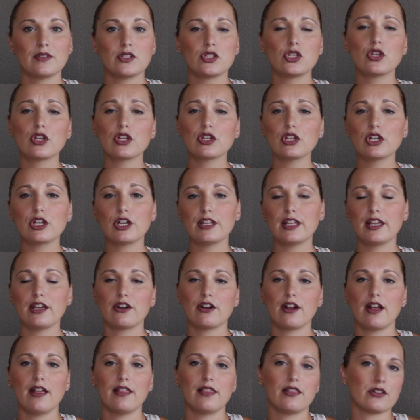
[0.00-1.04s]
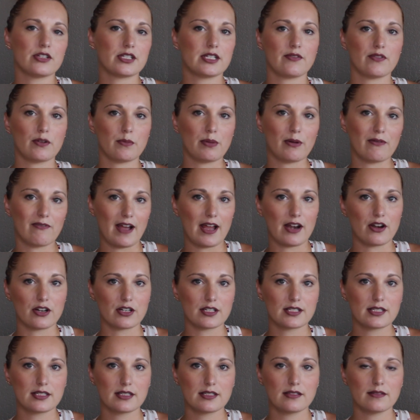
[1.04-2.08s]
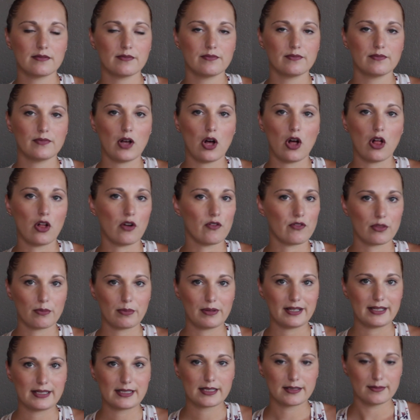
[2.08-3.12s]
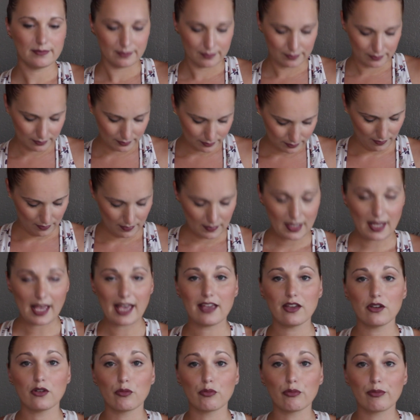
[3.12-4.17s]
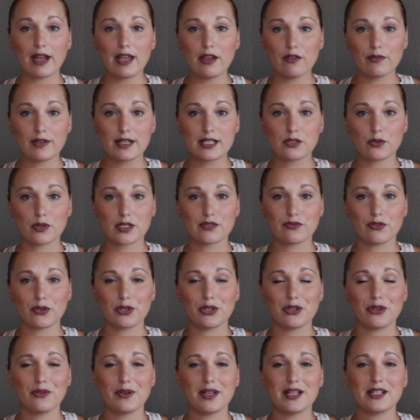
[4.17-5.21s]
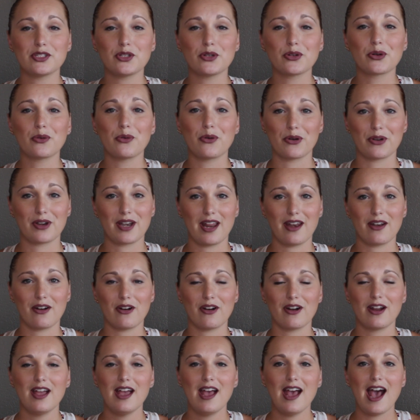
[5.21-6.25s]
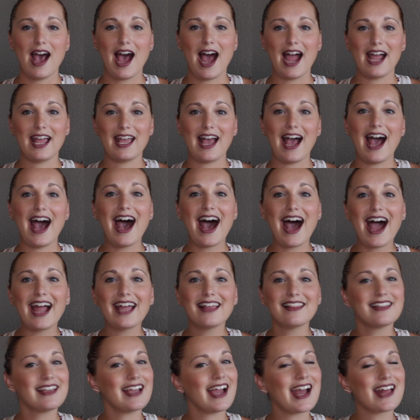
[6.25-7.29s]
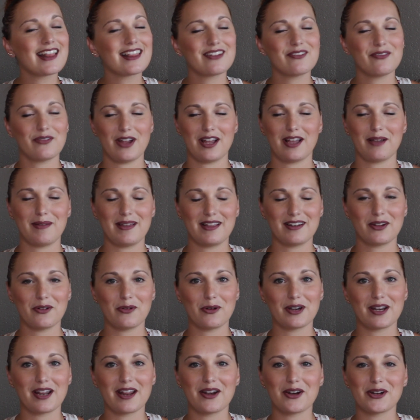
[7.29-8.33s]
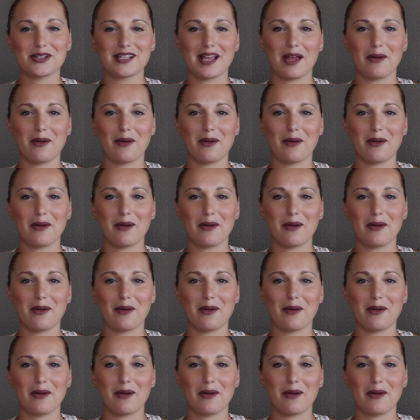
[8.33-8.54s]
So you can look on the internet and there's different providers all over the place. A great resource for you is your coordinator. I highly, highly recommend coordinators.